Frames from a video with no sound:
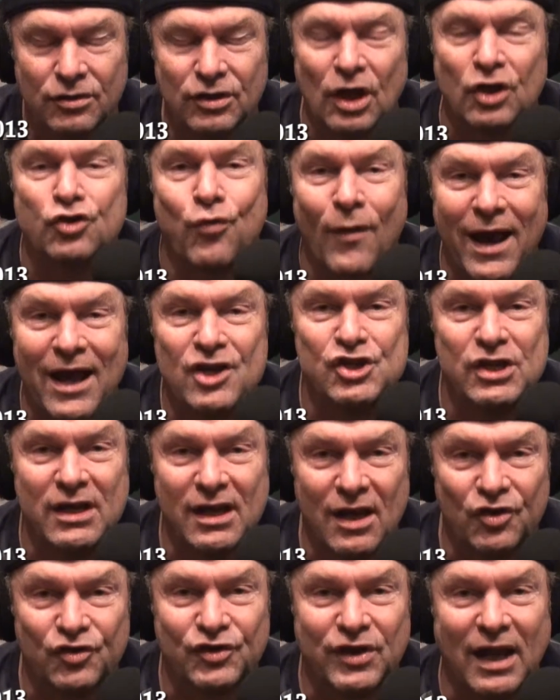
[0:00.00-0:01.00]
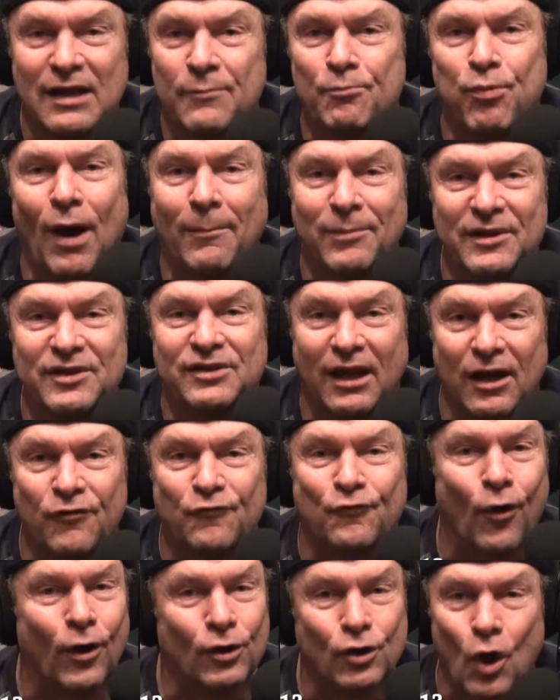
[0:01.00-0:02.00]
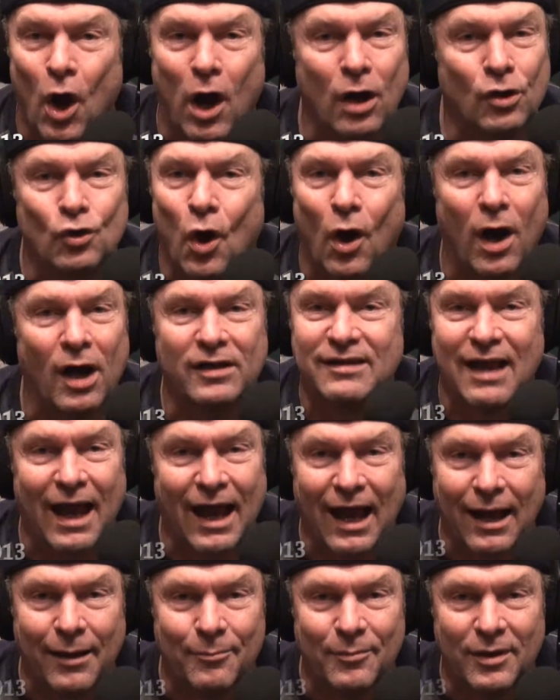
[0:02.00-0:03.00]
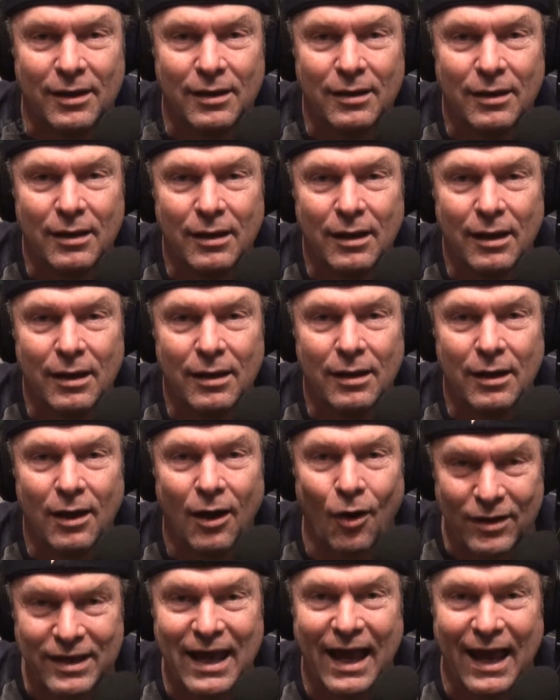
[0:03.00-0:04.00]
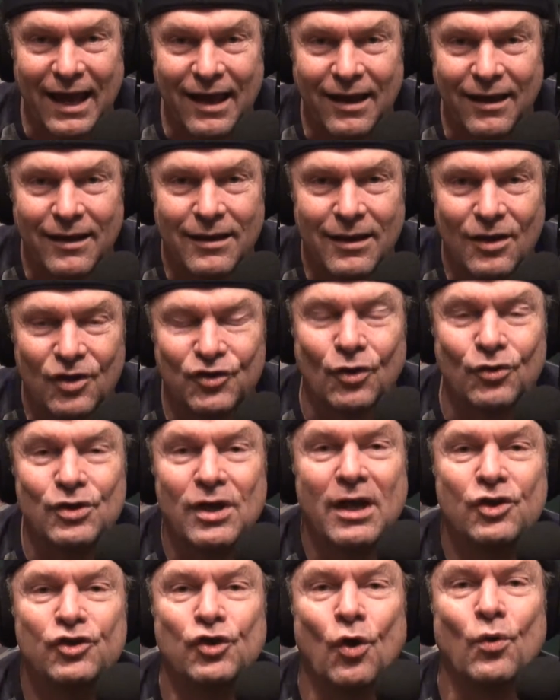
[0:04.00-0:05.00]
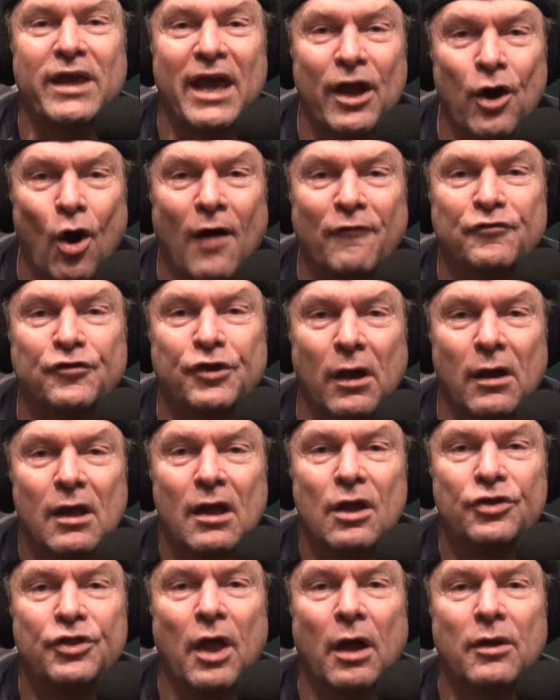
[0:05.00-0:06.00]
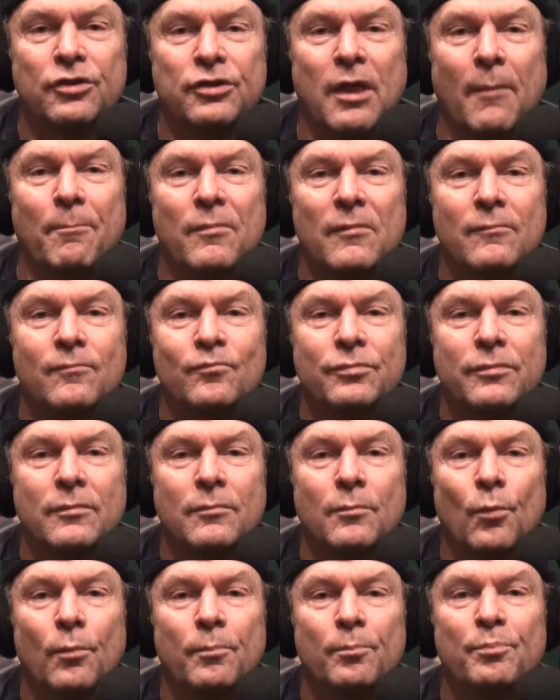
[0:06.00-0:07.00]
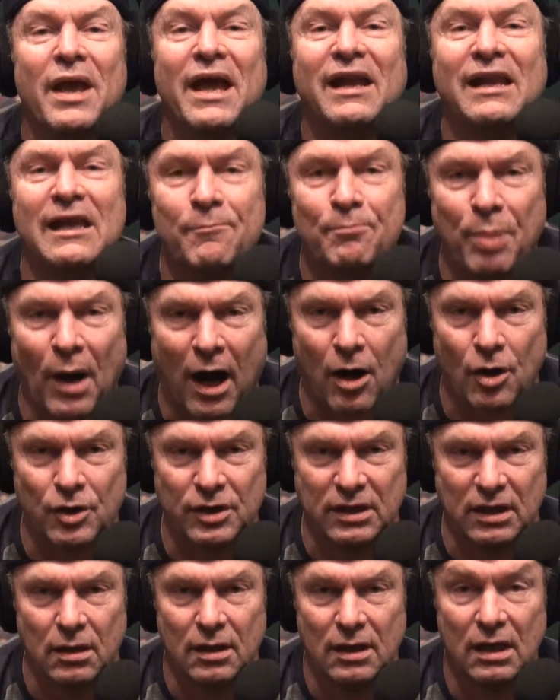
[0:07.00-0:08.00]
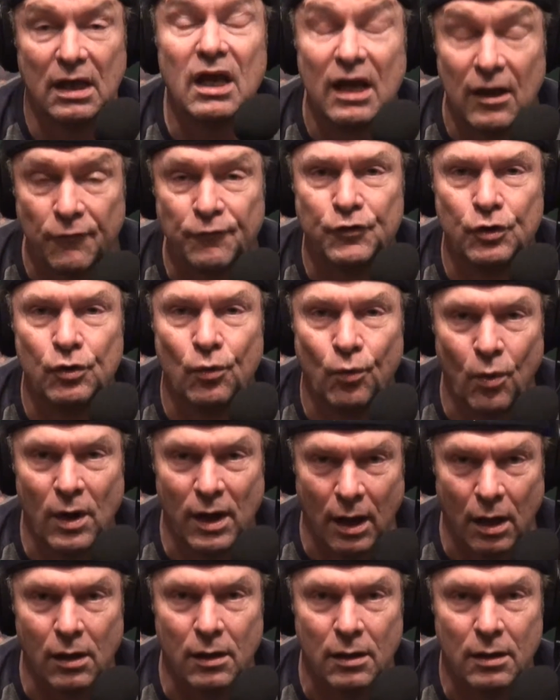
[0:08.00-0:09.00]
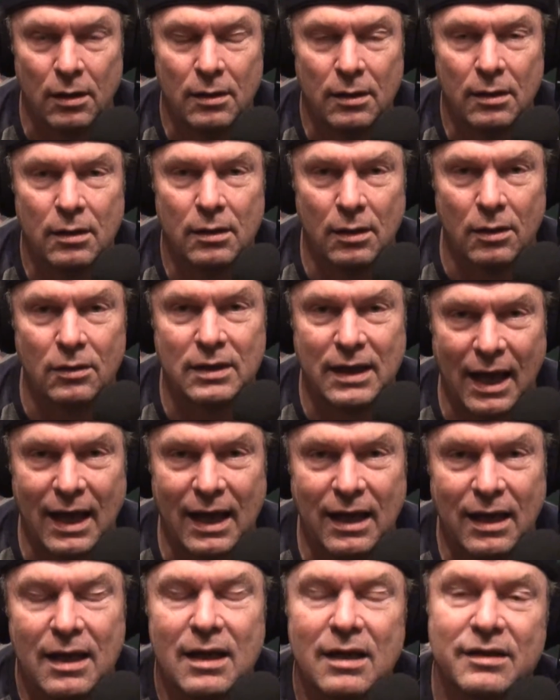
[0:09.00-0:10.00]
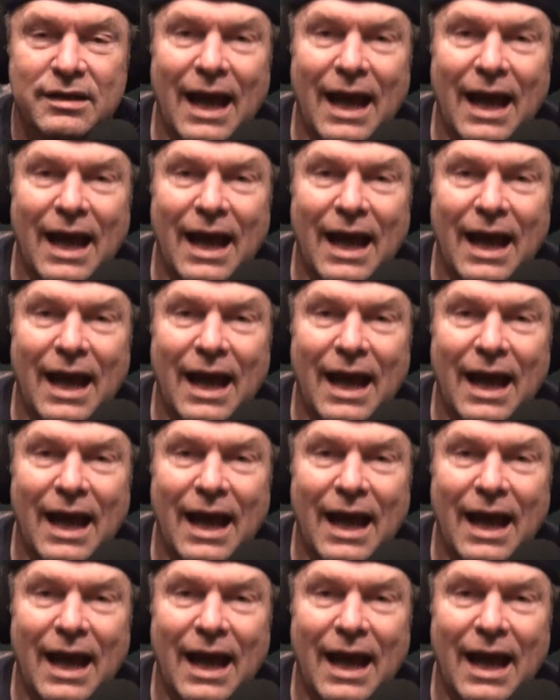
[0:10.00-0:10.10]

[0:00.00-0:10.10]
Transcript: The tragedy is that he probably did it for a long, long time, okay? So get off the pity party, if you will, okay?